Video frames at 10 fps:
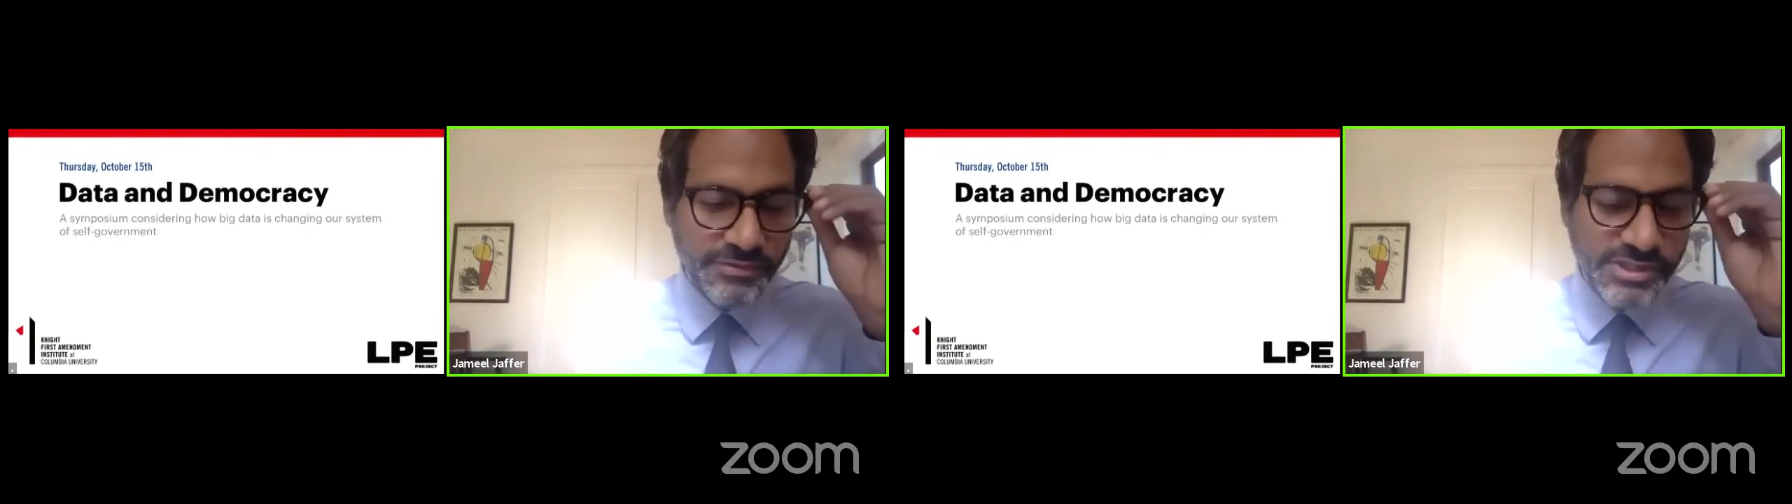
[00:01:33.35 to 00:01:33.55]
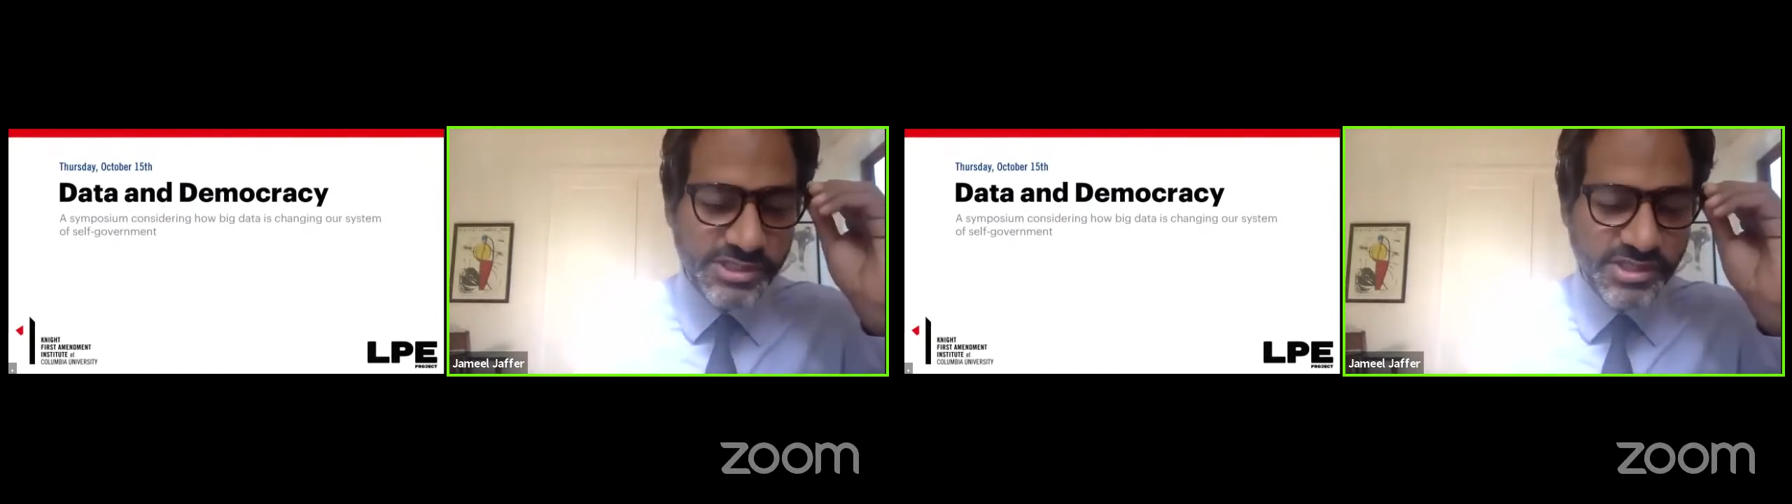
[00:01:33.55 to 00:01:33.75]

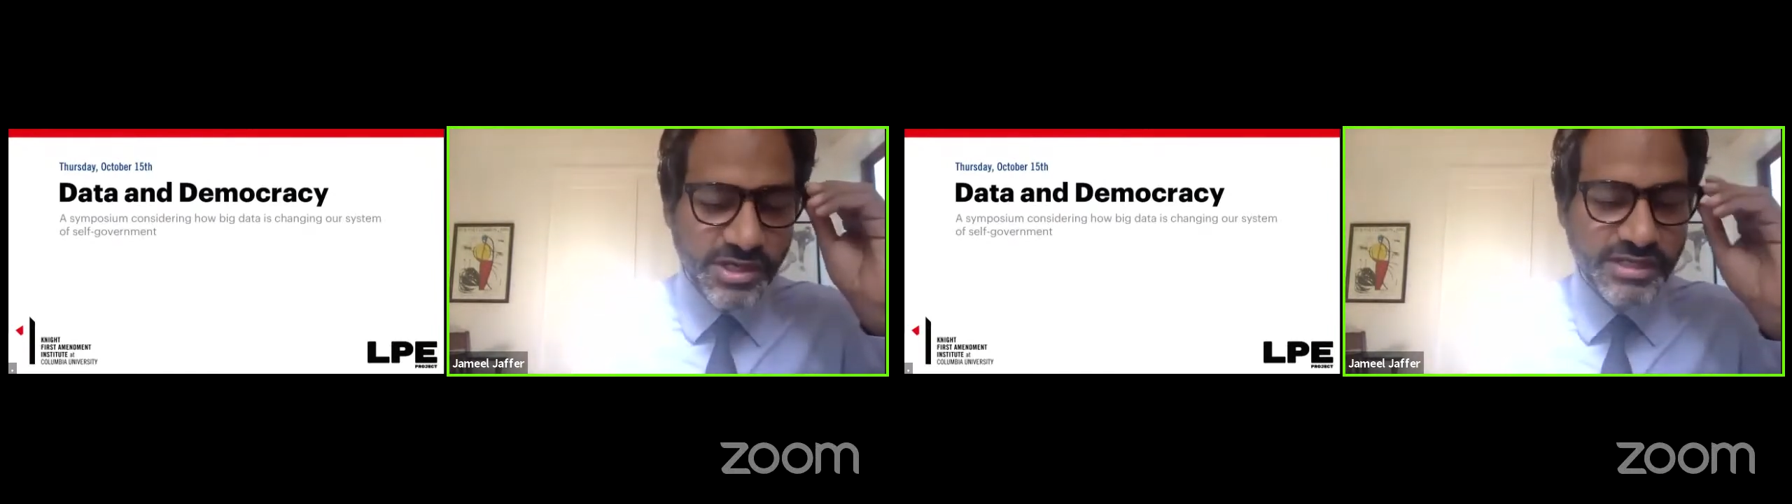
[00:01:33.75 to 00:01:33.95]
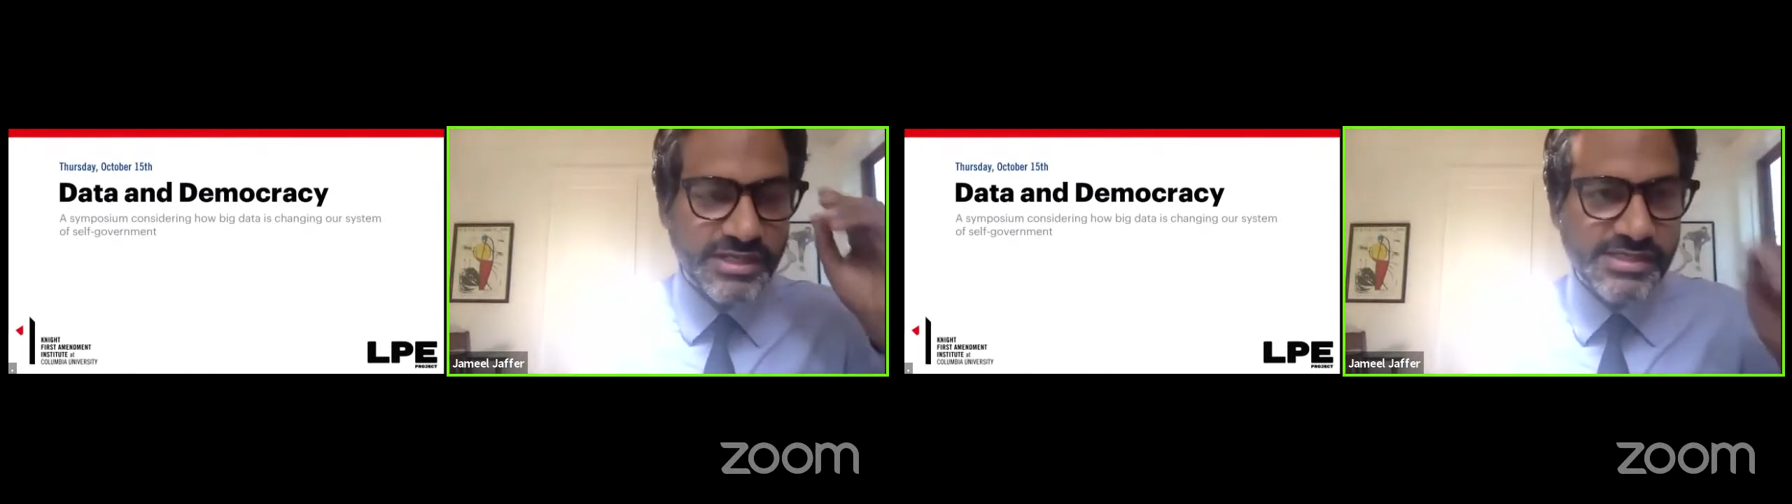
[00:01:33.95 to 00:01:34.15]
who has
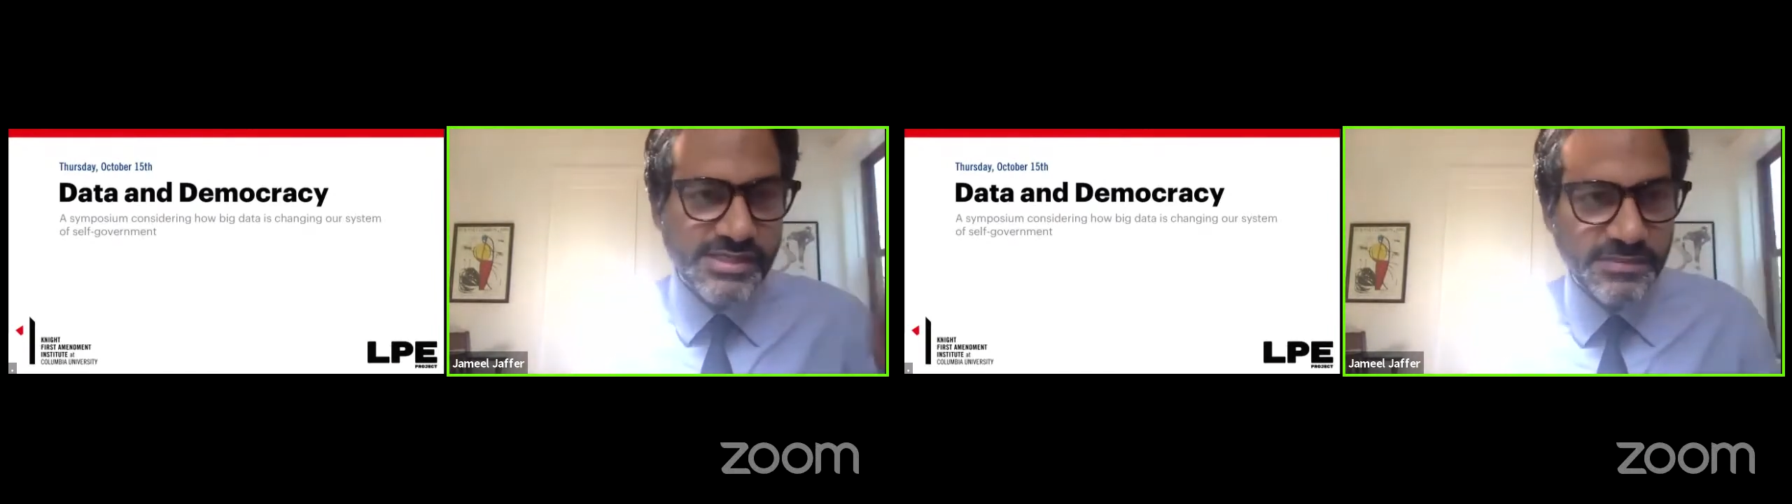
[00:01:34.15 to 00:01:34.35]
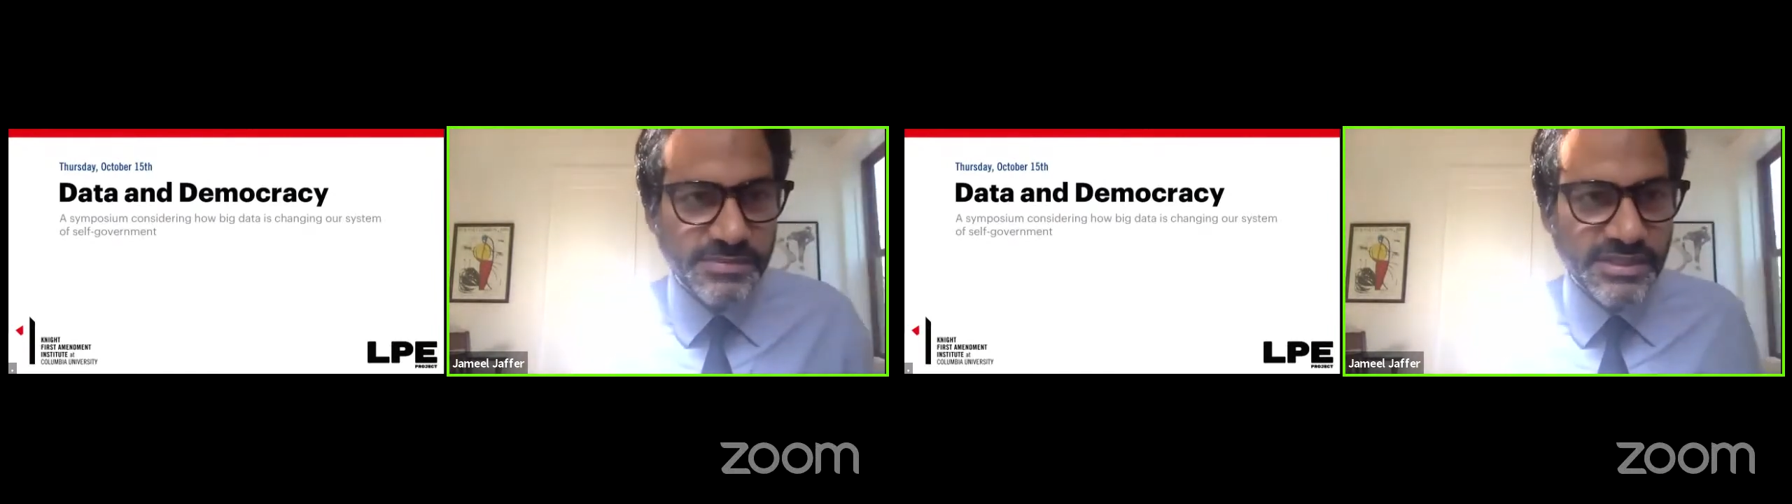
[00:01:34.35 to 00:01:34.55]
thought as
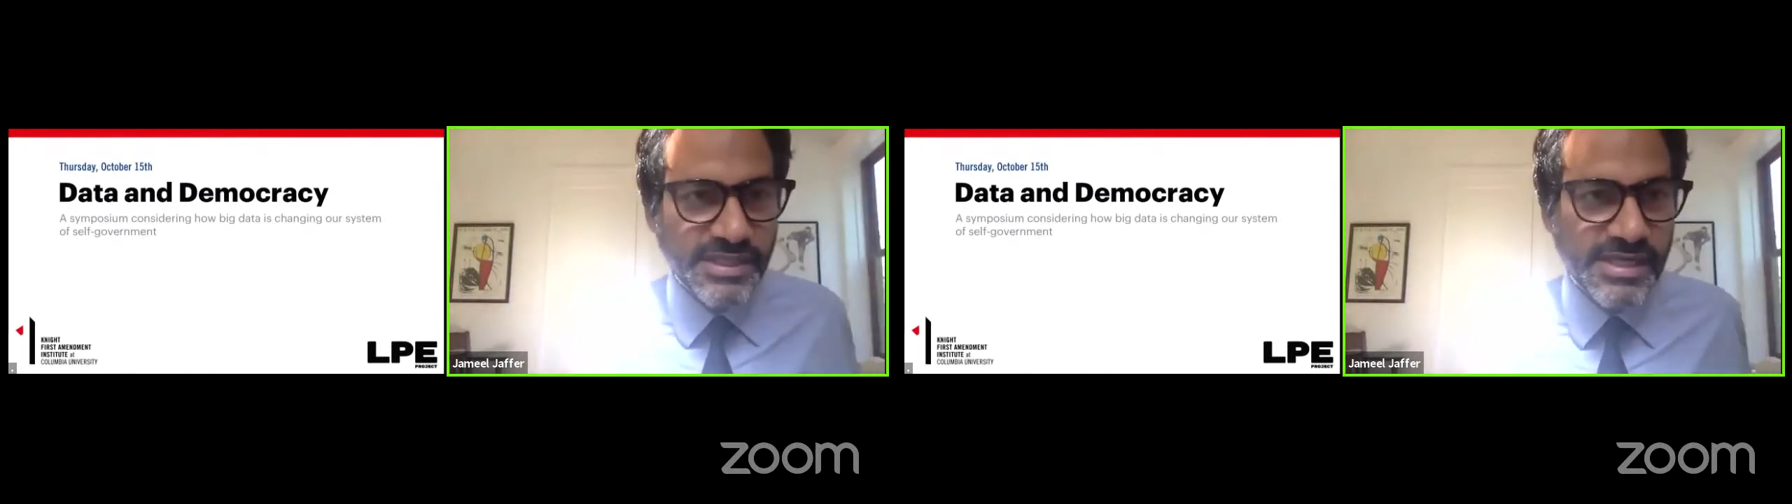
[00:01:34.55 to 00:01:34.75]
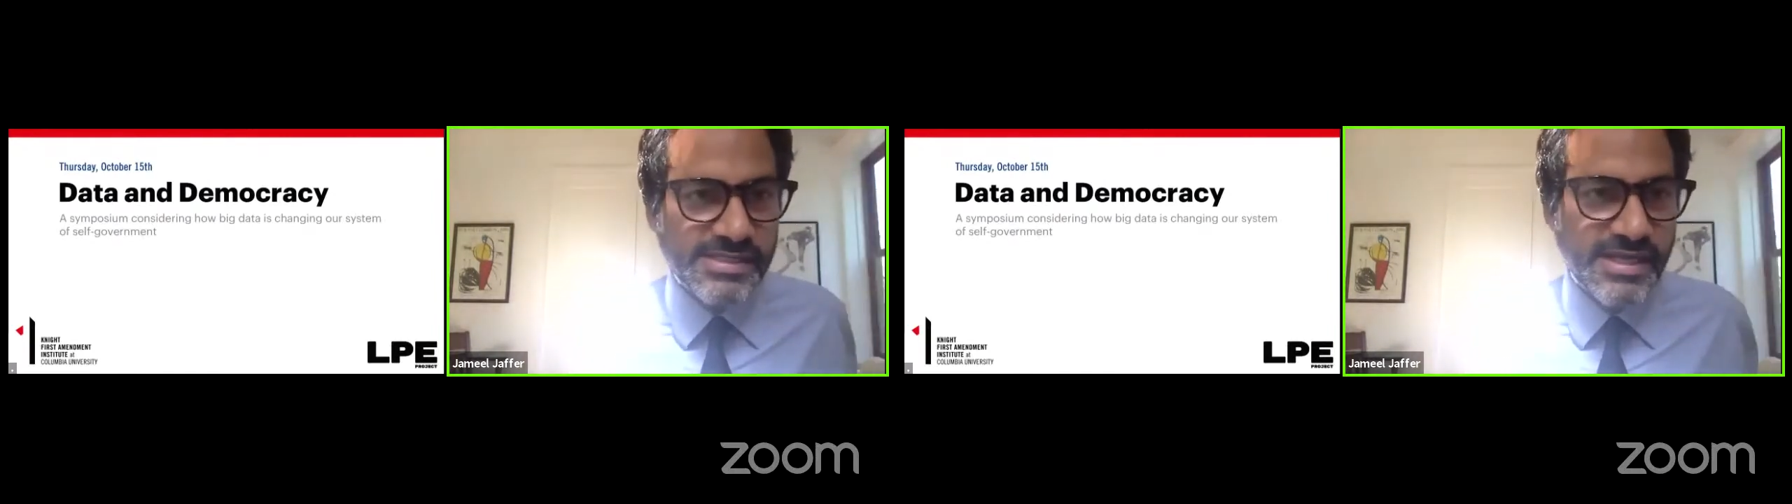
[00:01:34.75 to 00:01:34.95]

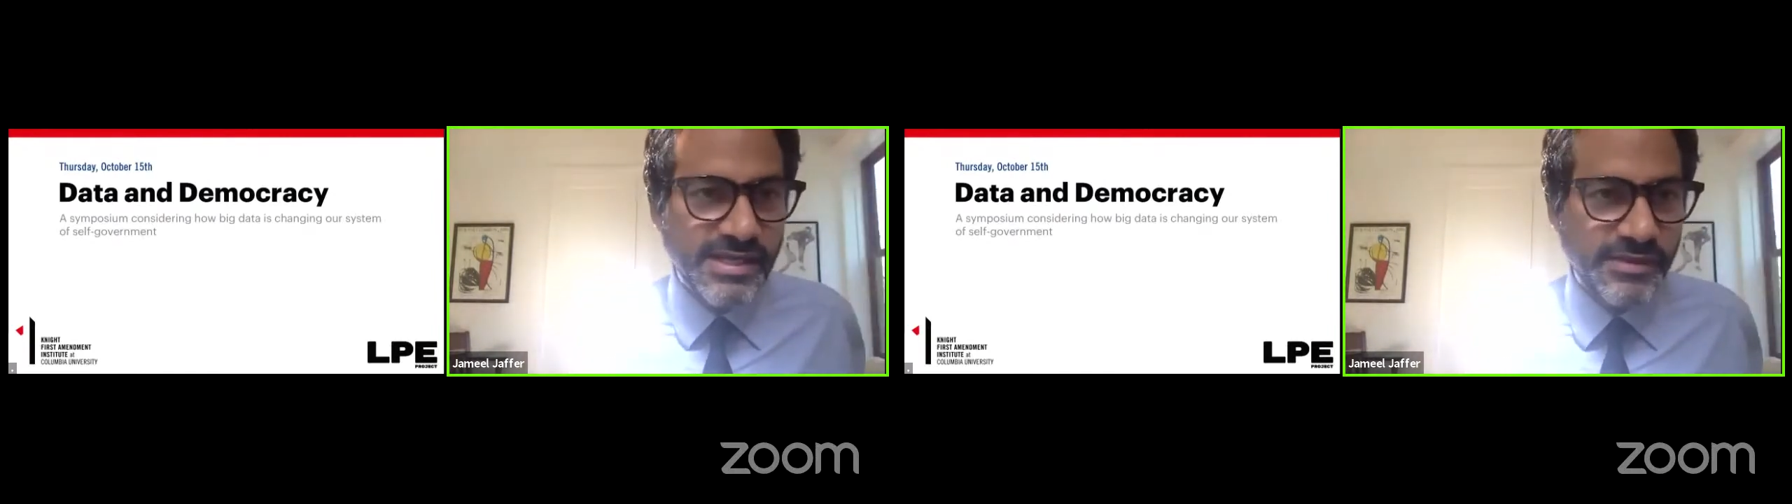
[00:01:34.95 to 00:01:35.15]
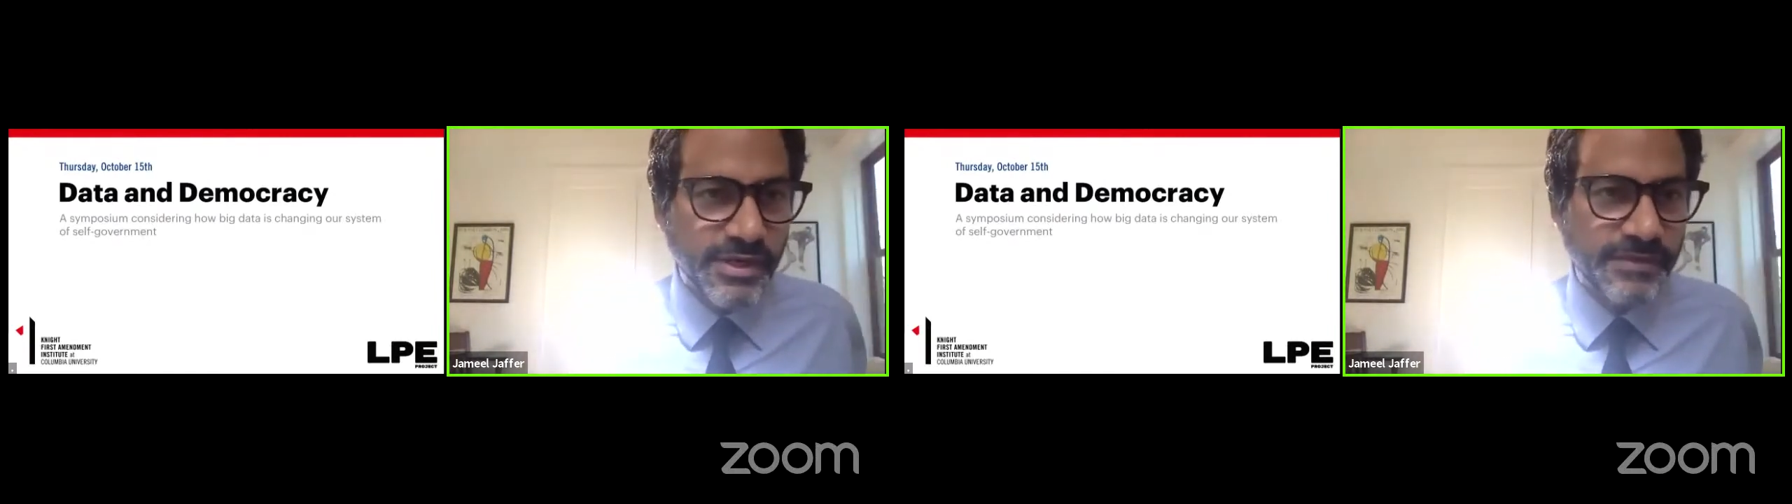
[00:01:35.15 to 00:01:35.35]
deeply as
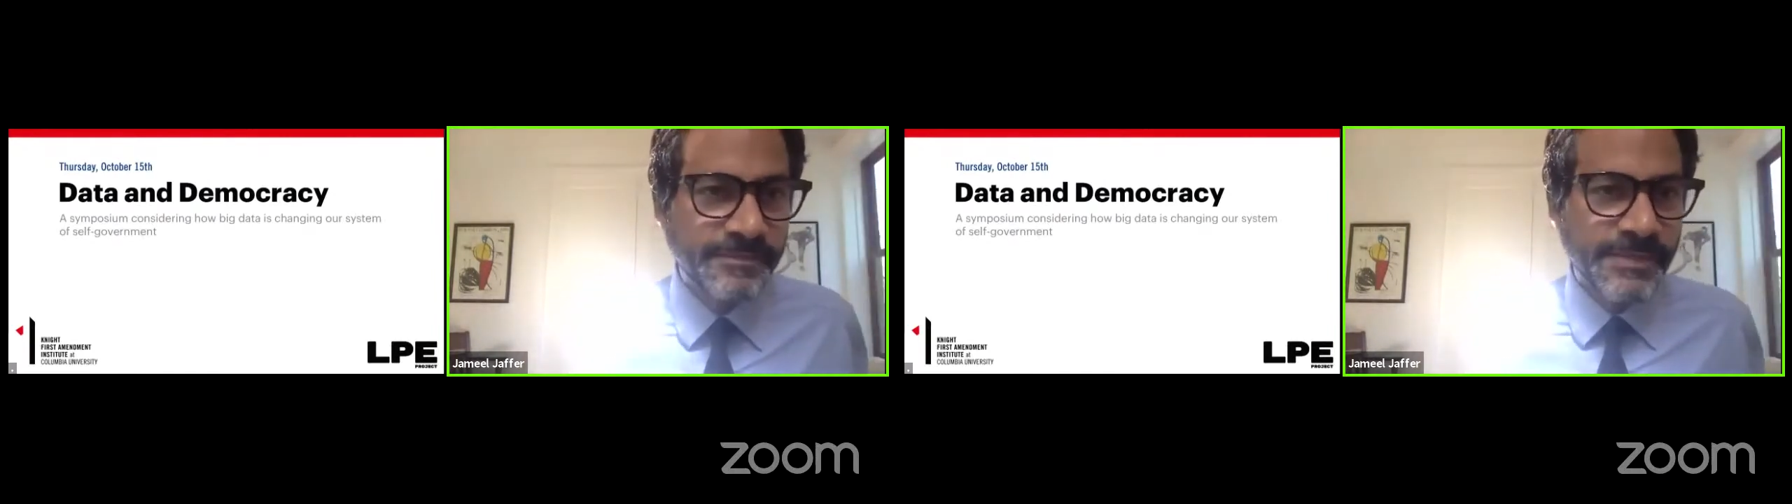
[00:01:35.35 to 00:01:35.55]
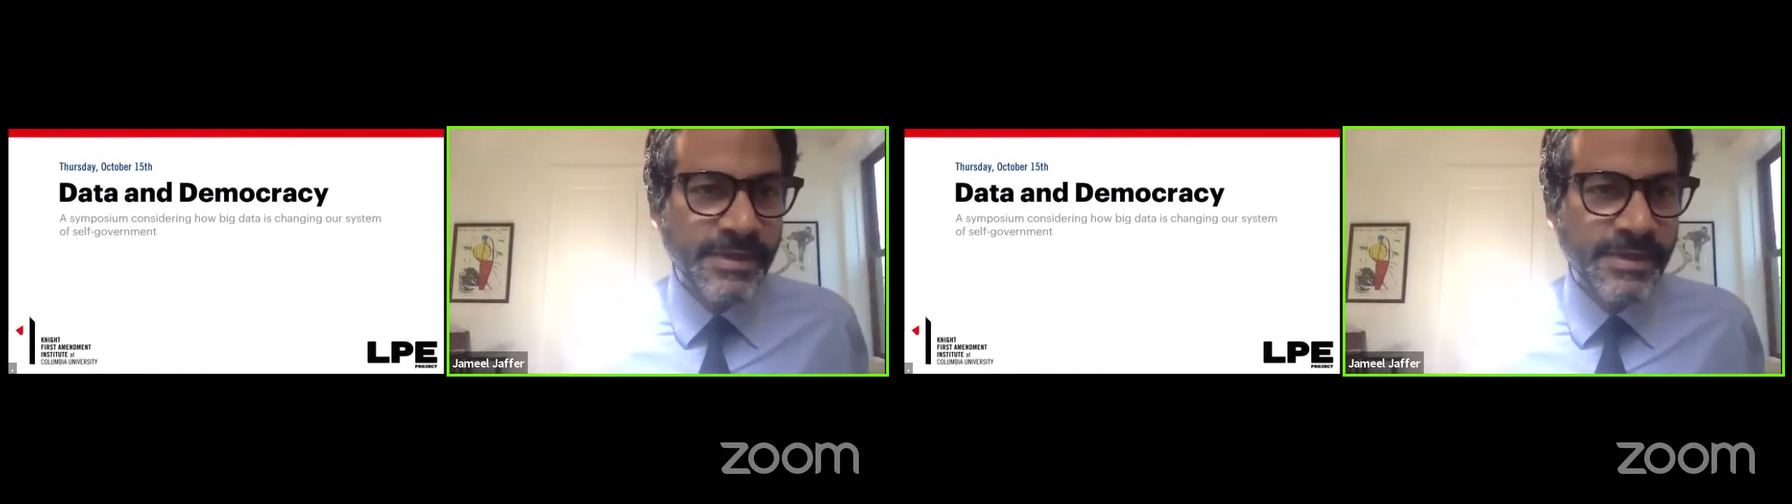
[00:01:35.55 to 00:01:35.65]
anyone